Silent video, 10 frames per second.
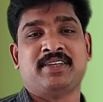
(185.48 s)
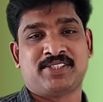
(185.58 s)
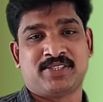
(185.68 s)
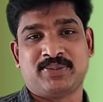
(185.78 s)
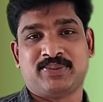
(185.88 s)

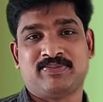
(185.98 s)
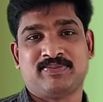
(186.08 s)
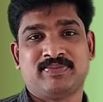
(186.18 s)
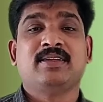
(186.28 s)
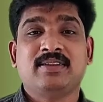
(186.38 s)
years ago.
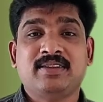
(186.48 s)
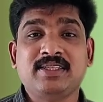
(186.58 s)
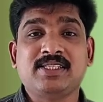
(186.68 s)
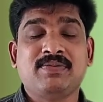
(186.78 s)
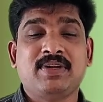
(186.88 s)

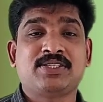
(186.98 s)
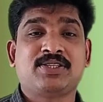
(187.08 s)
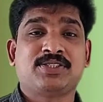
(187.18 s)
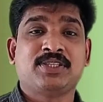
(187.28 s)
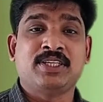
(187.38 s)
This
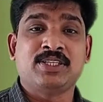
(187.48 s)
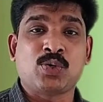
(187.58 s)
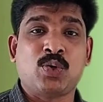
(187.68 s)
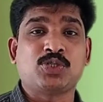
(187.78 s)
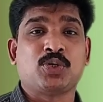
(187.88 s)
civilization is
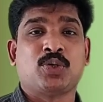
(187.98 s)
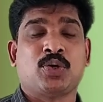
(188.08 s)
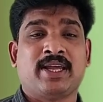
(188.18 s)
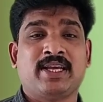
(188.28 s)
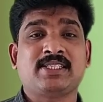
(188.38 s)
also
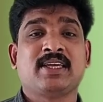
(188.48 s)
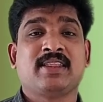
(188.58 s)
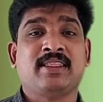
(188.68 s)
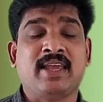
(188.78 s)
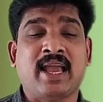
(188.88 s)
known as
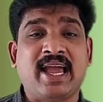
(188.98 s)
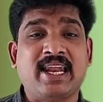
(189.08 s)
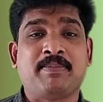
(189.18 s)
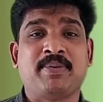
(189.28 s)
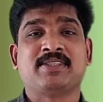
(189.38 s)
the
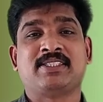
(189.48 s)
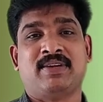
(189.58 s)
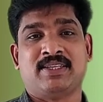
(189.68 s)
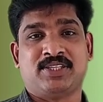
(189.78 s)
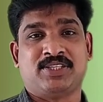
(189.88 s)
Harappan
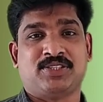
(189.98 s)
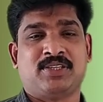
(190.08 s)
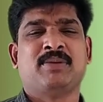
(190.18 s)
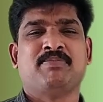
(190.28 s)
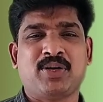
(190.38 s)

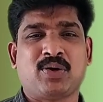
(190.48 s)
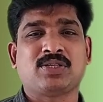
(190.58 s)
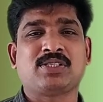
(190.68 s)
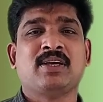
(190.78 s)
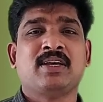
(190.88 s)
Civilization
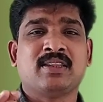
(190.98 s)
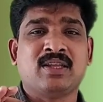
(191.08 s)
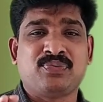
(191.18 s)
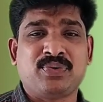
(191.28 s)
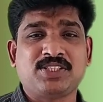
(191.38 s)
because
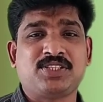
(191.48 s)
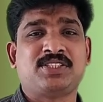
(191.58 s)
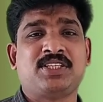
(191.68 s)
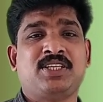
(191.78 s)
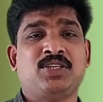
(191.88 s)
the first
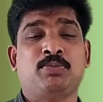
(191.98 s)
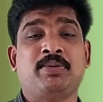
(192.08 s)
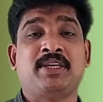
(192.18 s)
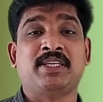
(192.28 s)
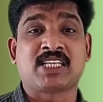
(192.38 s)
city to be
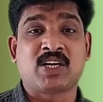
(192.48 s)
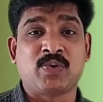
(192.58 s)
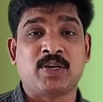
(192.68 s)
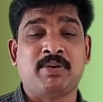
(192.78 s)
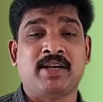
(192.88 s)

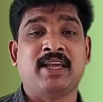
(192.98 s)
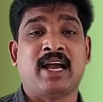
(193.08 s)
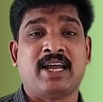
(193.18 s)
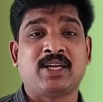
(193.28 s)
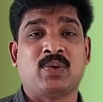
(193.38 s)
discovered by the
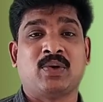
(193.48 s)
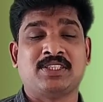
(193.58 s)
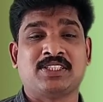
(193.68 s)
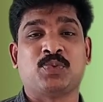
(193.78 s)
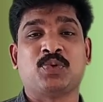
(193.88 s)

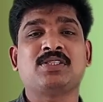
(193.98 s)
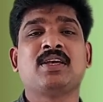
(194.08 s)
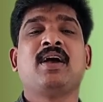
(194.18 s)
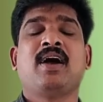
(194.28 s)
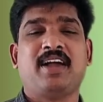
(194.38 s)
archaeologists was
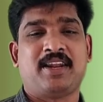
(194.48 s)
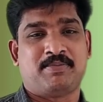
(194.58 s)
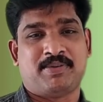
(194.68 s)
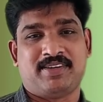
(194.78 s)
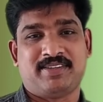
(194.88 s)

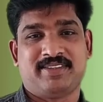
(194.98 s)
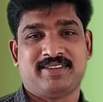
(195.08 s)
Harappa.